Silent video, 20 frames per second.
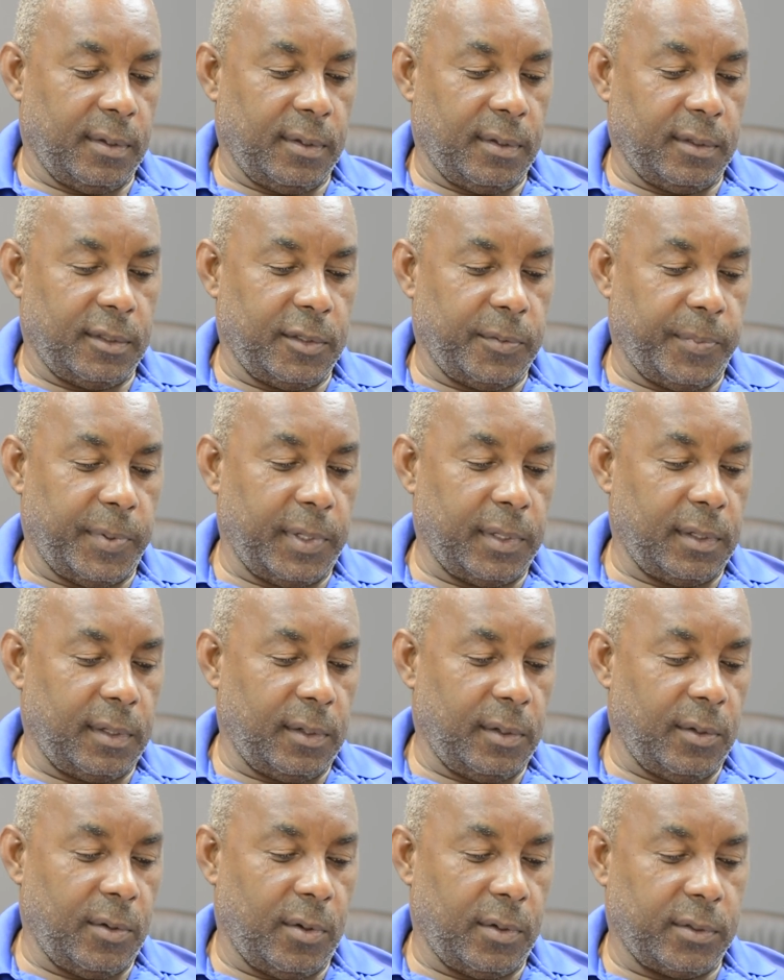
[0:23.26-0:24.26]
I
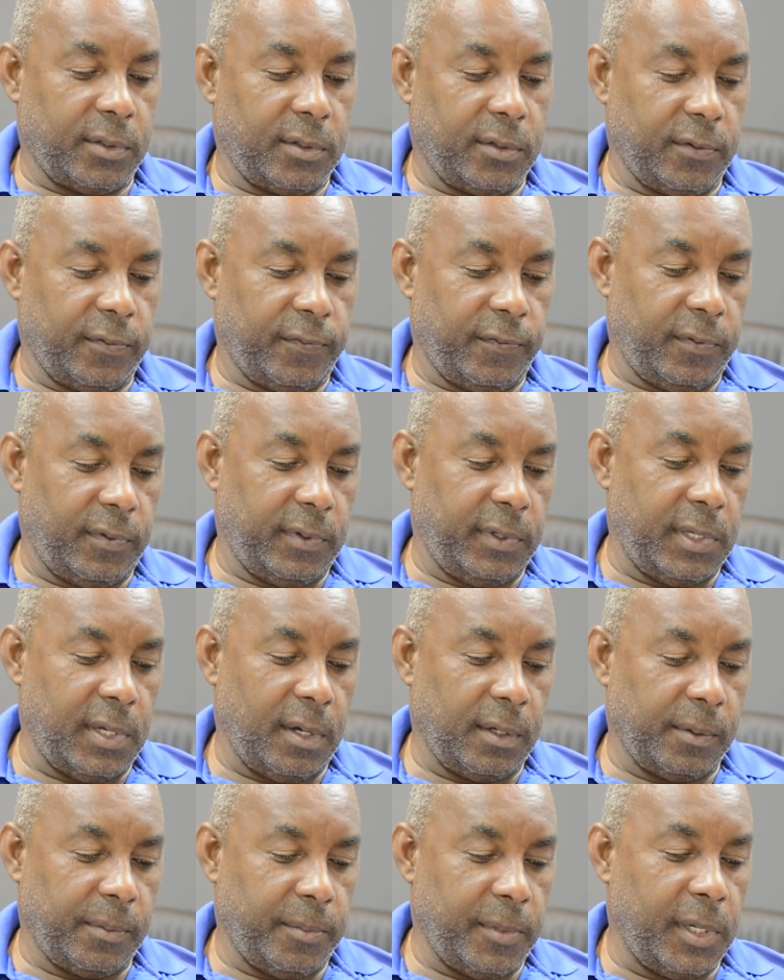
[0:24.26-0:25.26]
spent lots of
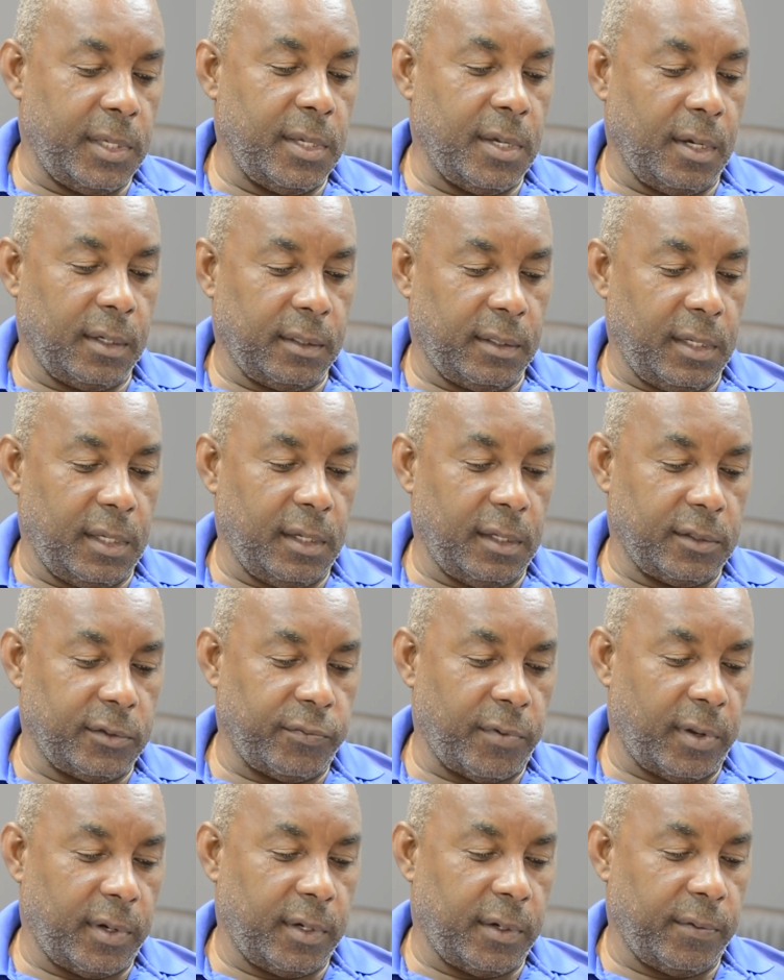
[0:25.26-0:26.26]
young my young
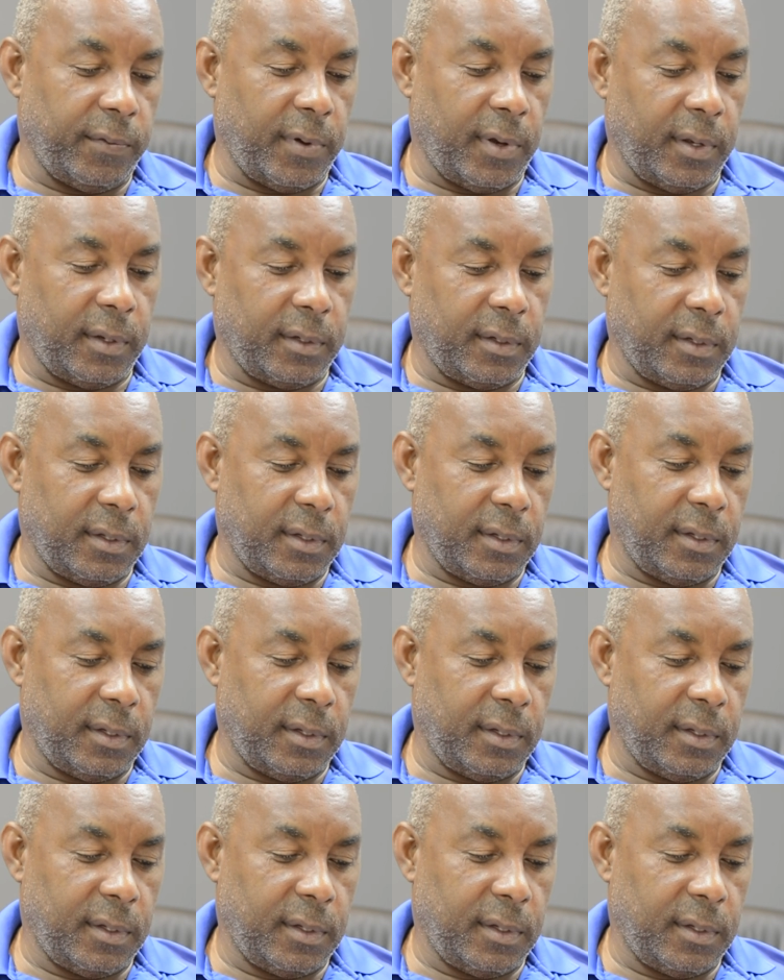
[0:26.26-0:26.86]
days running around